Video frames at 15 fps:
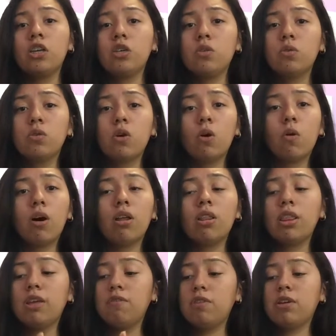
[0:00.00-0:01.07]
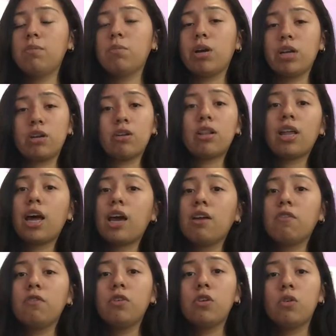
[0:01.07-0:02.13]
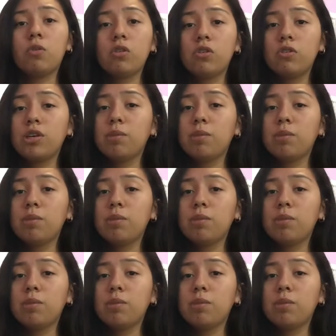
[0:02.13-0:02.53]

you go on living by your life you know you